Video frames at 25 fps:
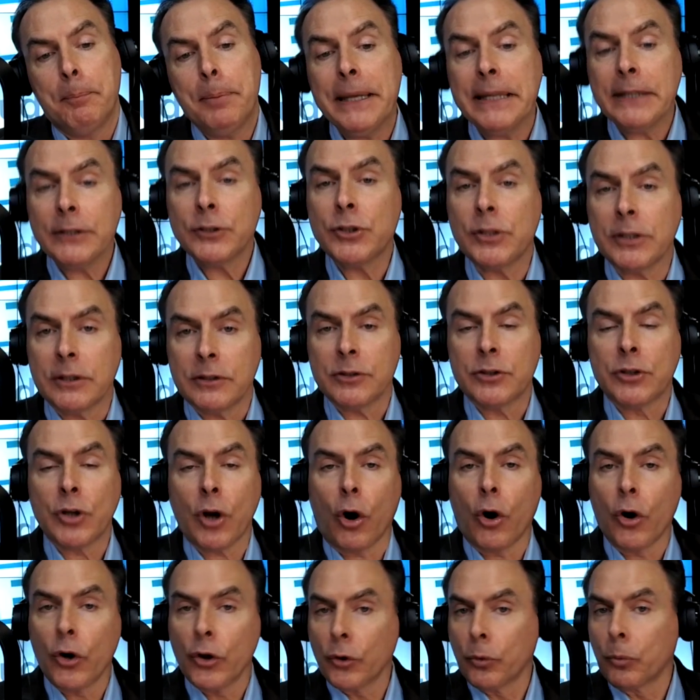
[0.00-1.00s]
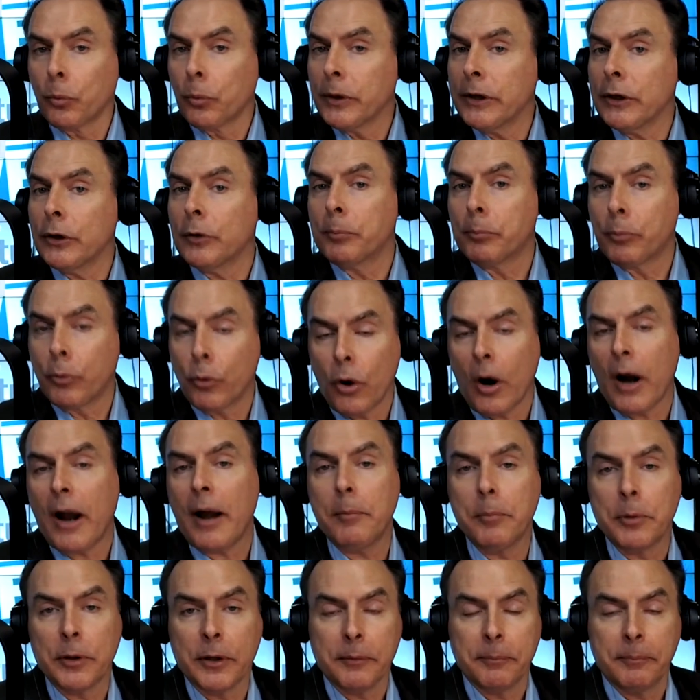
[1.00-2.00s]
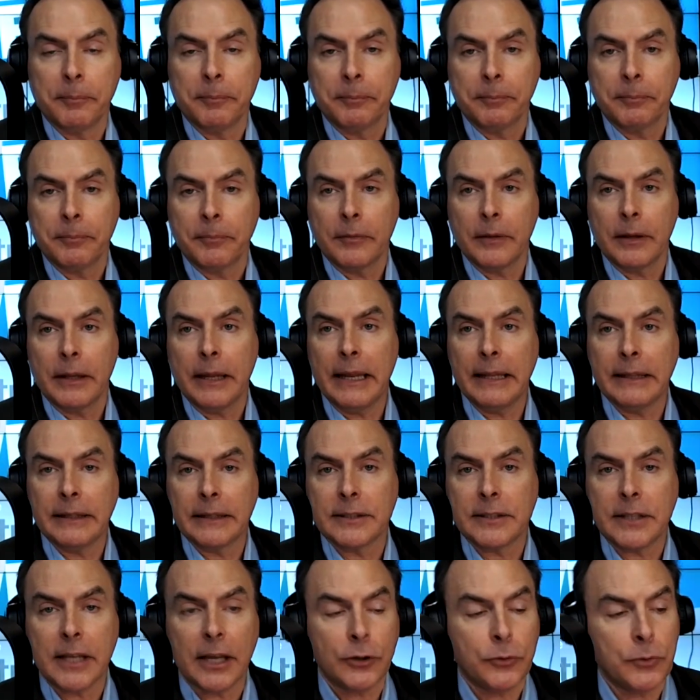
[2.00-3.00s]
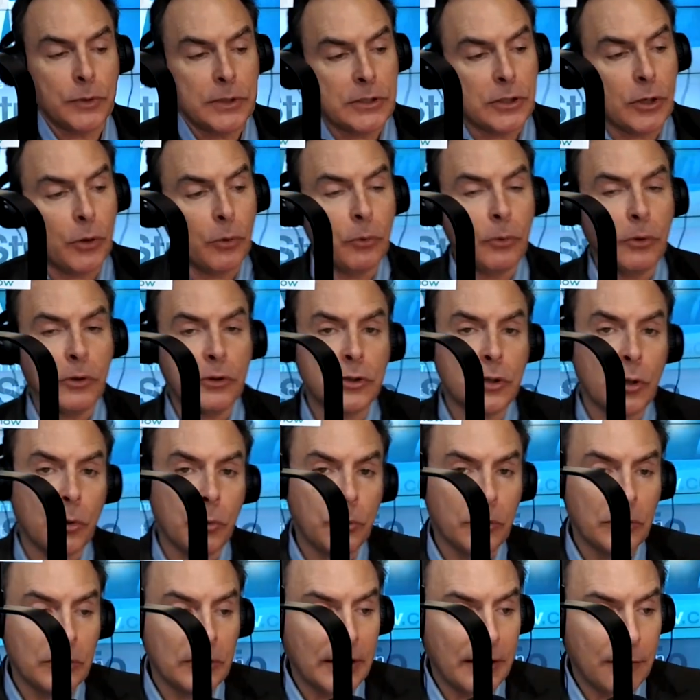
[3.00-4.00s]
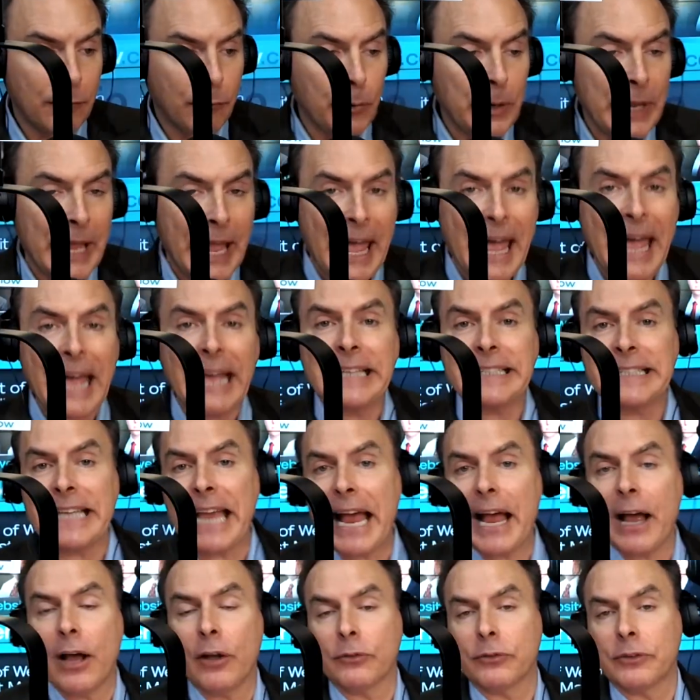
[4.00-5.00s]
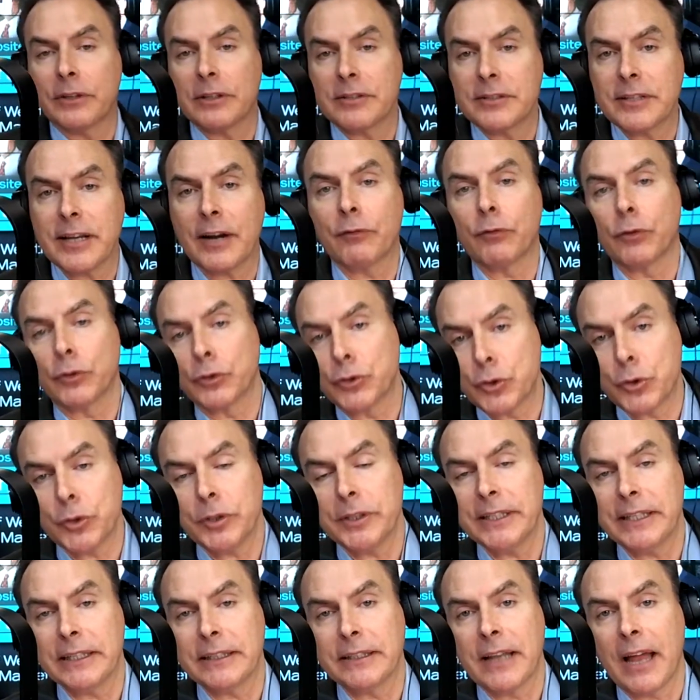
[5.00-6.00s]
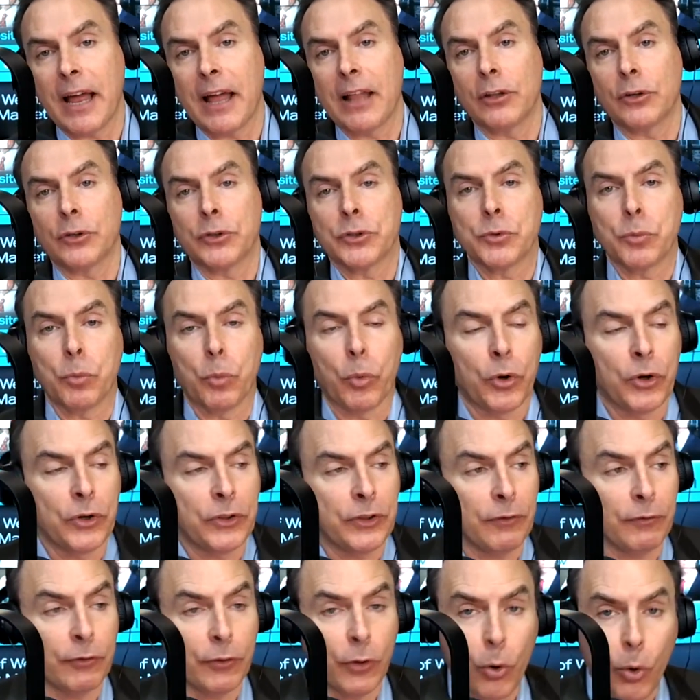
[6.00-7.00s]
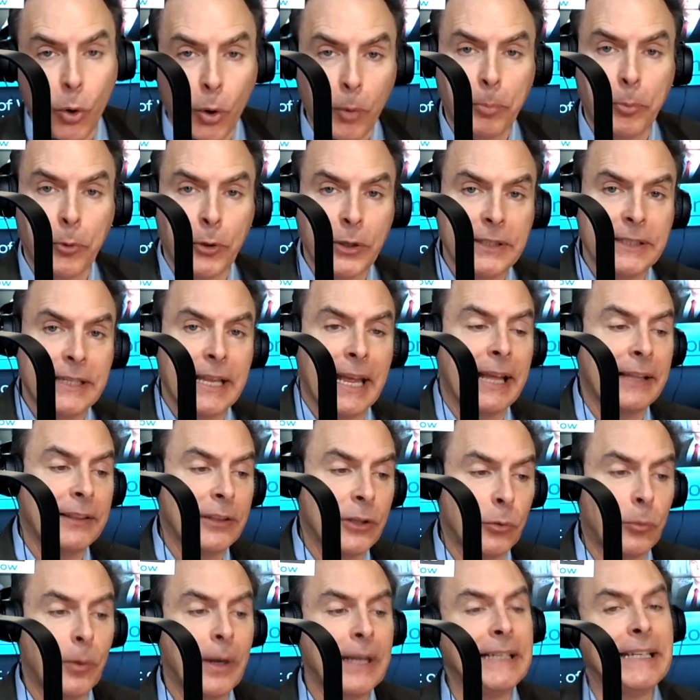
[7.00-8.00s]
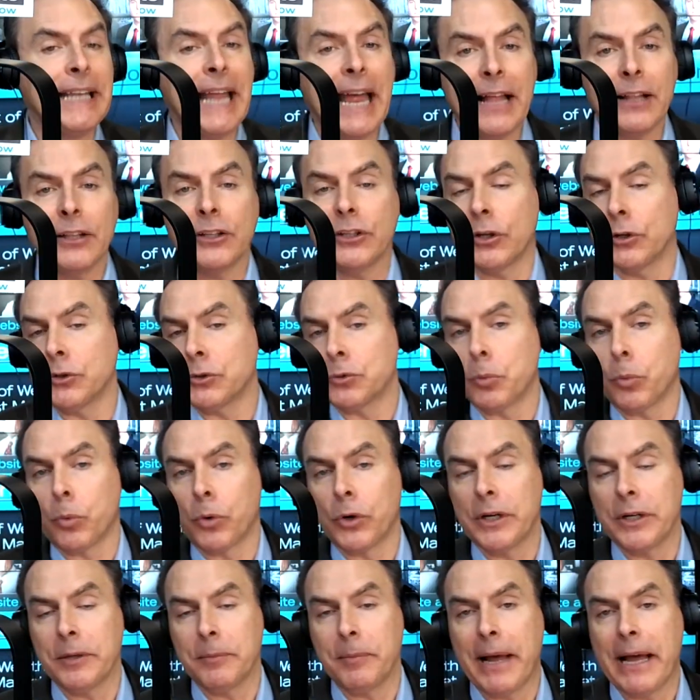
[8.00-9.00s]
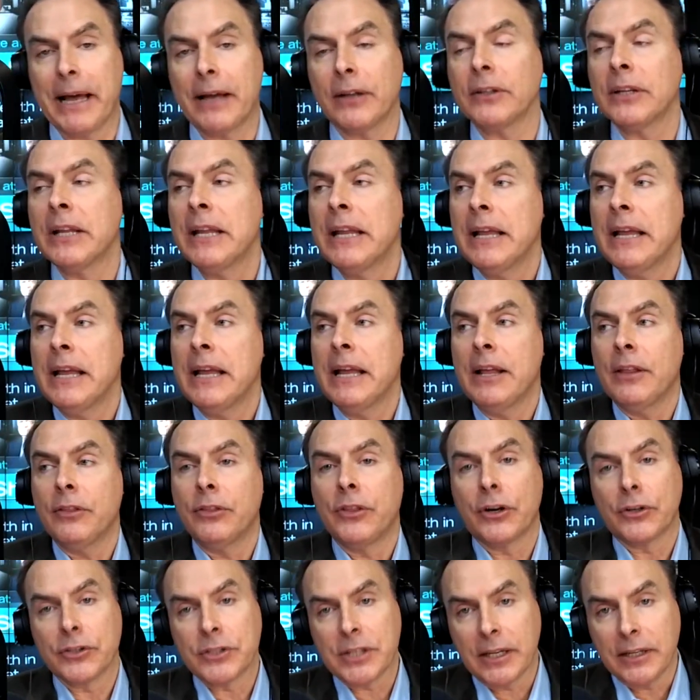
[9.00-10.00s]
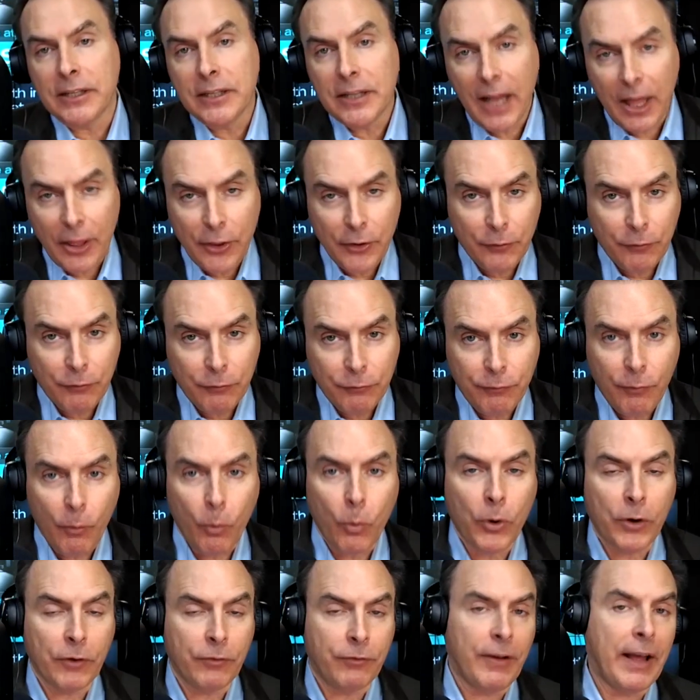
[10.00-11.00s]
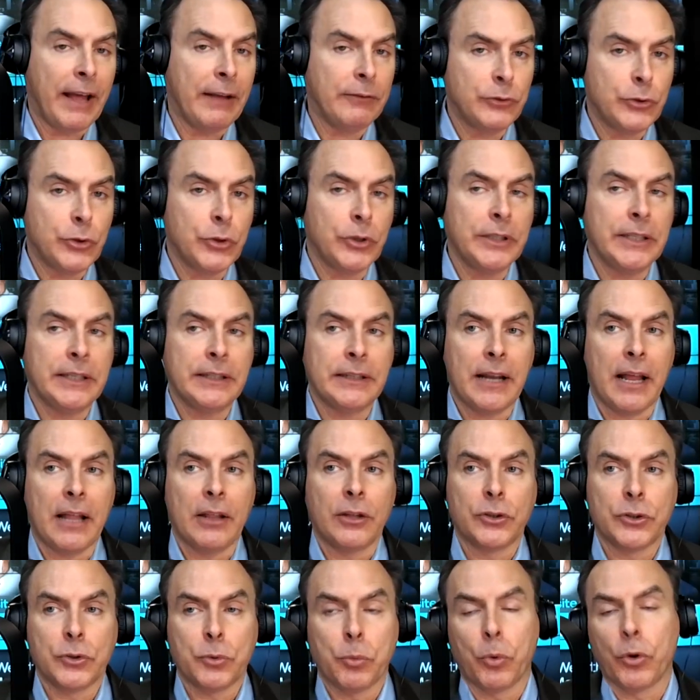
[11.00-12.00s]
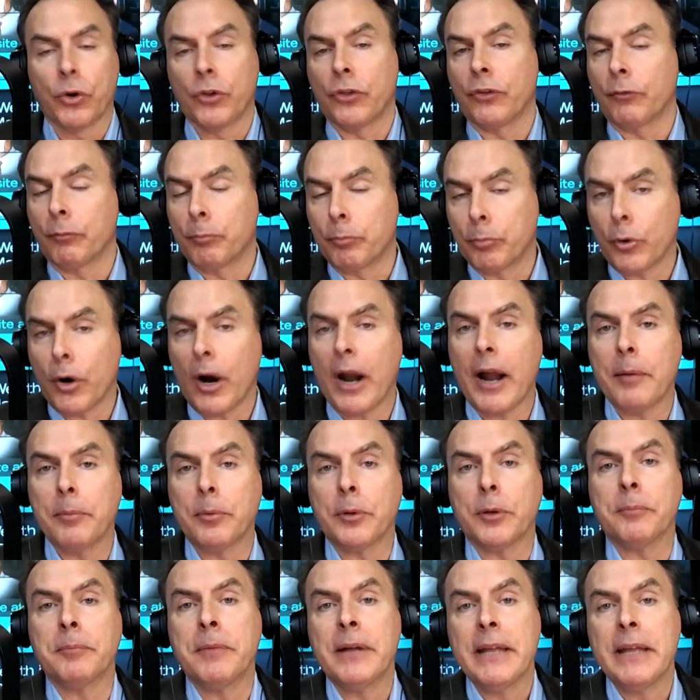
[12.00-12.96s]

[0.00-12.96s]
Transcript: Pensions are the real problem in this country. So if we X out the several trillion dollars worth of corporate debt that Ray Dalio's worried about, there's another $4 to $5 trillion worth of problem